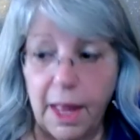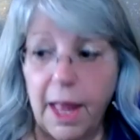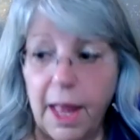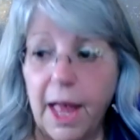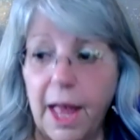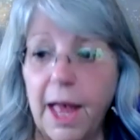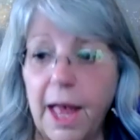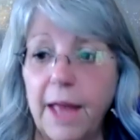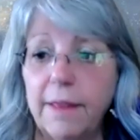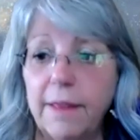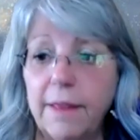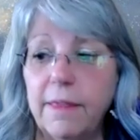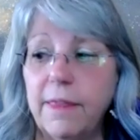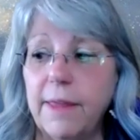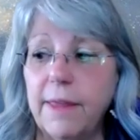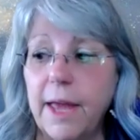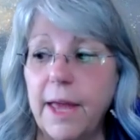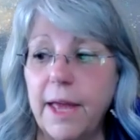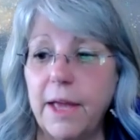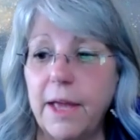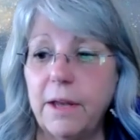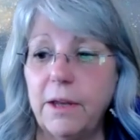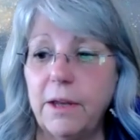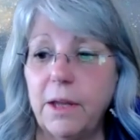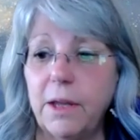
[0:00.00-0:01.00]
And
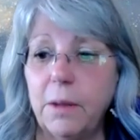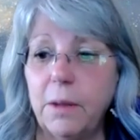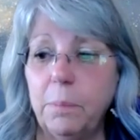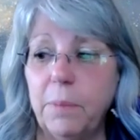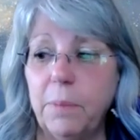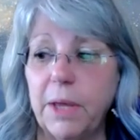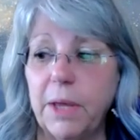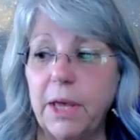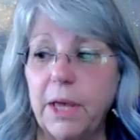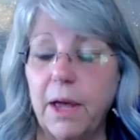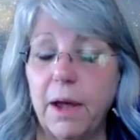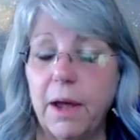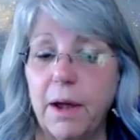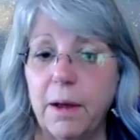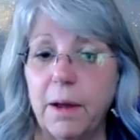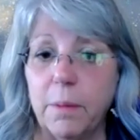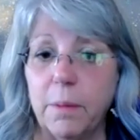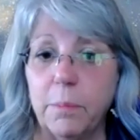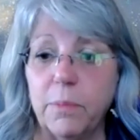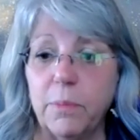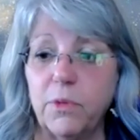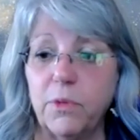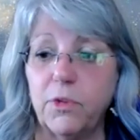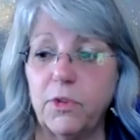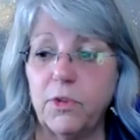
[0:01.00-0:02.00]
then it
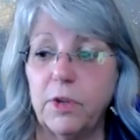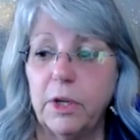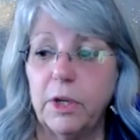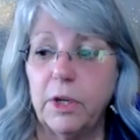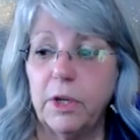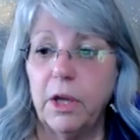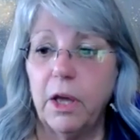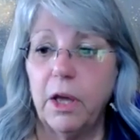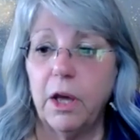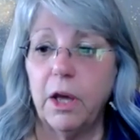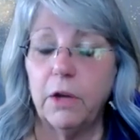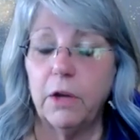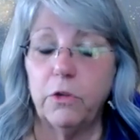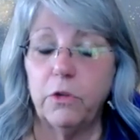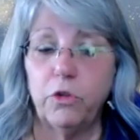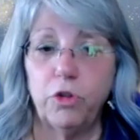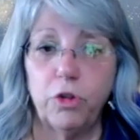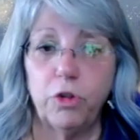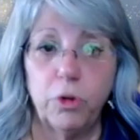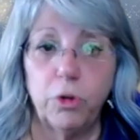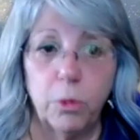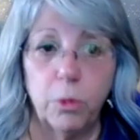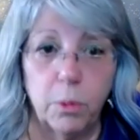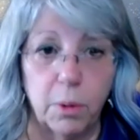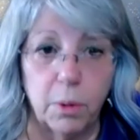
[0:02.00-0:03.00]
becomes a
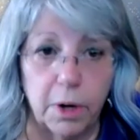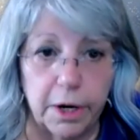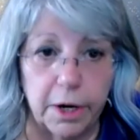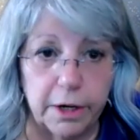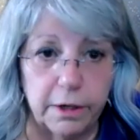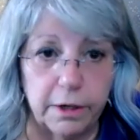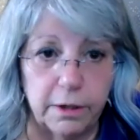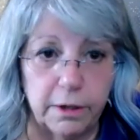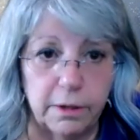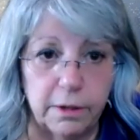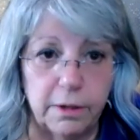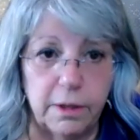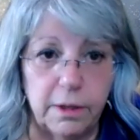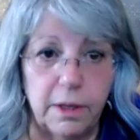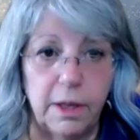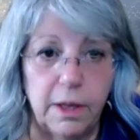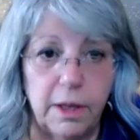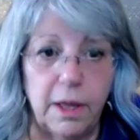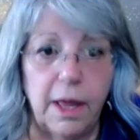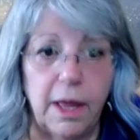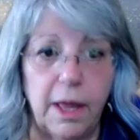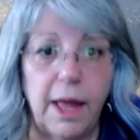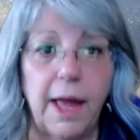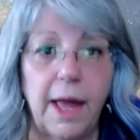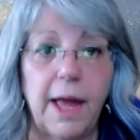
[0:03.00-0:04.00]
chore,
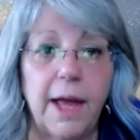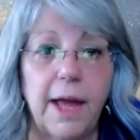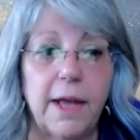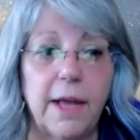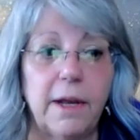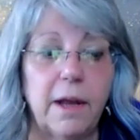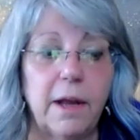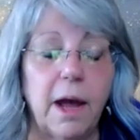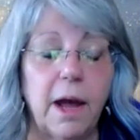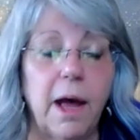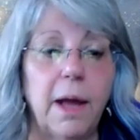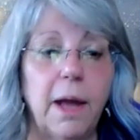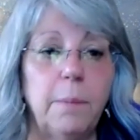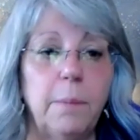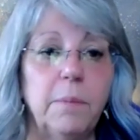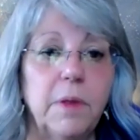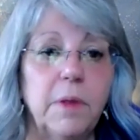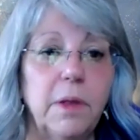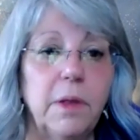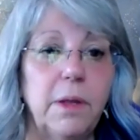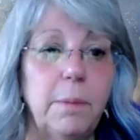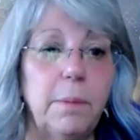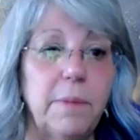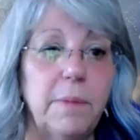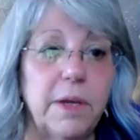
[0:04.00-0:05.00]
and I'm
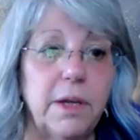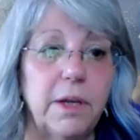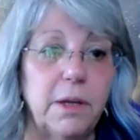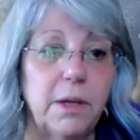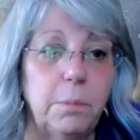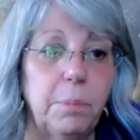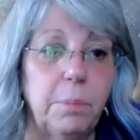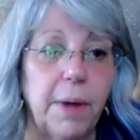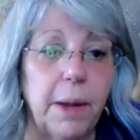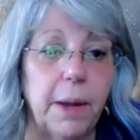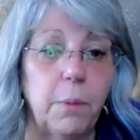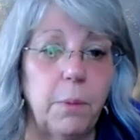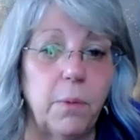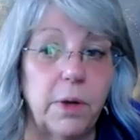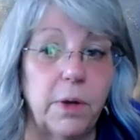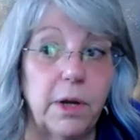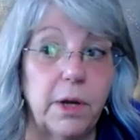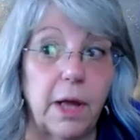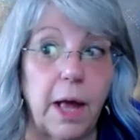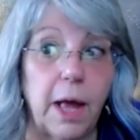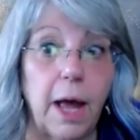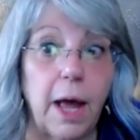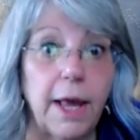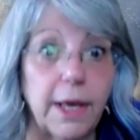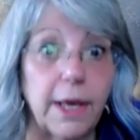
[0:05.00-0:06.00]
limited by what
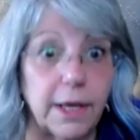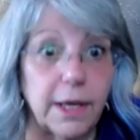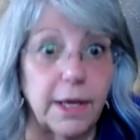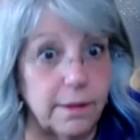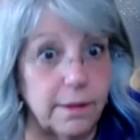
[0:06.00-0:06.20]
I can